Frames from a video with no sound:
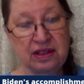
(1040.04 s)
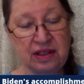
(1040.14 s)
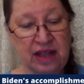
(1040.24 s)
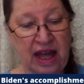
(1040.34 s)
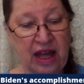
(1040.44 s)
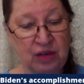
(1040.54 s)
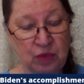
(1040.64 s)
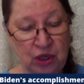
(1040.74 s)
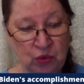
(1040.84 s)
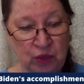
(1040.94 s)

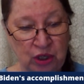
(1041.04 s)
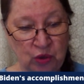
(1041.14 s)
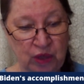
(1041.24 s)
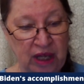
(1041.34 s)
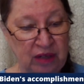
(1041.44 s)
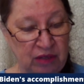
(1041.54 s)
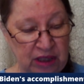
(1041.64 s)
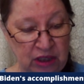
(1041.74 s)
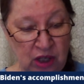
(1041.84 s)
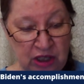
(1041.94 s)
that when you get a
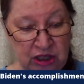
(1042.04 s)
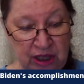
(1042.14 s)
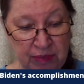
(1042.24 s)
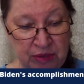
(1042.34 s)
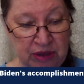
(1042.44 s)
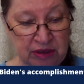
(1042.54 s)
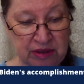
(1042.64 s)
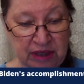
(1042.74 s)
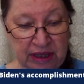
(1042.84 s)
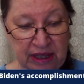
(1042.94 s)
really long
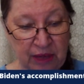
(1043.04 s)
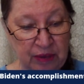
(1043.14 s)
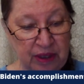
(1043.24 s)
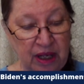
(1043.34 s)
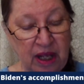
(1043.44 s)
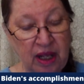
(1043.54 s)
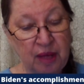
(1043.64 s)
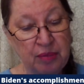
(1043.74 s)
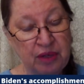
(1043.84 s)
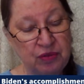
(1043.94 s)
chapter like that one.
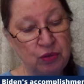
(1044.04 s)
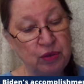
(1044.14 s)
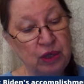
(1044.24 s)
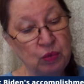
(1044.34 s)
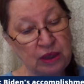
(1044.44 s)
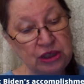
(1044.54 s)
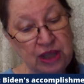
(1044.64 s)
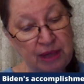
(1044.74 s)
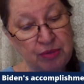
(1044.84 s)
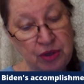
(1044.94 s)
But if you read one
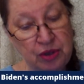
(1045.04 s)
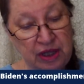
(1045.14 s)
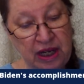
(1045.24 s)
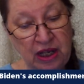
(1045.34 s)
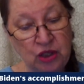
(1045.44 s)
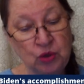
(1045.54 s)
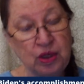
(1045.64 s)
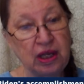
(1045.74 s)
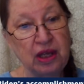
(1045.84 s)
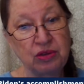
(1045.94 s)
chapter a day, you
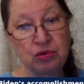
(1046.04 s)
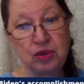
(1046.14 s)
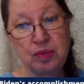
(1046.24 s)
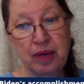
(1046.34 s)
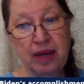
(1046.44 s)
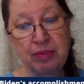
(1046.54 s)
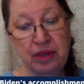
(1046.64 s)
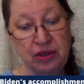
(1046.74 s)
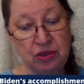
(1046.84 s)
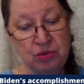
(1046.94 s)
can get through the
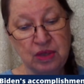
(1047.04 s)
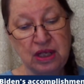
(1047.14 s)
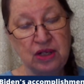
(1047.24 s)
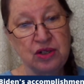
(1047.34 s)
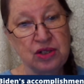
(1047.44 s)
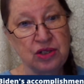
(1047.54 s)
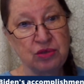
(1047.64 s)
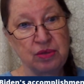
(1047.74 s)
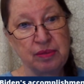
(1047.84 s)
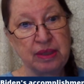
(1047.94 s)
Bible in 3 years and
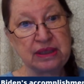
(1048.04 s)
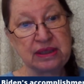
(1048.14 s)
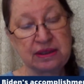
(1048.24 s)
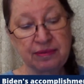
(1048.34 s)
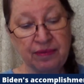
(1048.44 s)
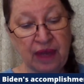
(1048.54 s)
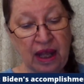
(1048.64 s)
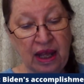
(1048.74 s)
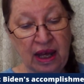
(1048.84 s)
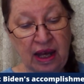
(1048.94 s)
3 months.
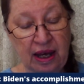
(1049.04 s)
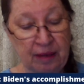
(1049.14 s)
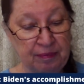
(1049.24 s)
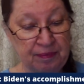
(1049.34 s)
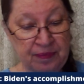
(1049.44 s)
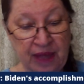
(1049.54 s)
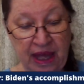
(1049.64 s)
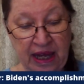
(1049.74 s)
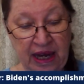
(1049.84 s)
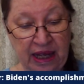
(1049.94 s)
And
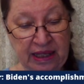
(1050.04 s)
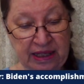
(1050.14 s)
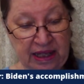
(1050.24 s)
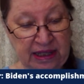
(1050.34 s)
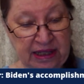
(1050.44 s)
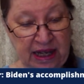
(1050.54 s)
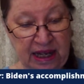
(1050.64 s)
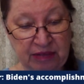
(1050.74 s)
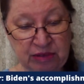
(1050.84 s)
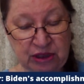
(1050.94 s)

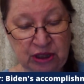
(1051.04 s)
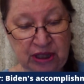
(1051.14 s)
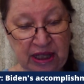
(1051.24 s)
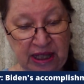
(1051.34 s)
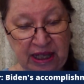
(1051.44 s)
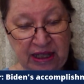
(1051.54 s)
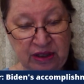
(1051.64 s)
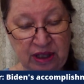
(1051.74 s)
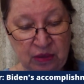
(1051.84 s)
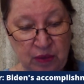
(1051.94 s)
I was looking at
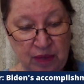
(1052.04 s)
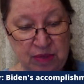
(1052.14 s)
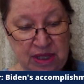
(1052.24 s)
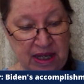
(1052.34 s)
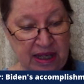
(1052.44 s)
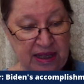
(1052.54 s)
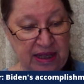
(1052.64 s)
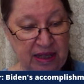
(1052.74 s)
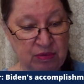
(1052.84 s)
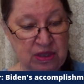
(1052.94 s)
a
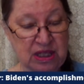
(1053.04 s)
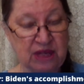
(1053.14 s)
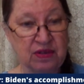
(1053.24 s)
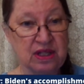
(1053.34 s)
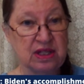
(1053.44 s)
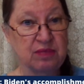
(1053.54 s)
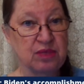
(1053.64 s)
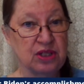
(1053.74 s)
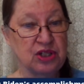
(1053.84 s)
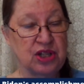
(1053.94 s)
website that was giving
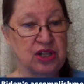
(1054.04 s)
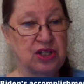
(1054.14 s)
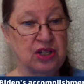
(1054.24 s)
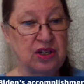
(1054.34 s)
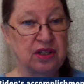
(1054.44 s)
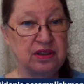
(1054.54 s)
some suggested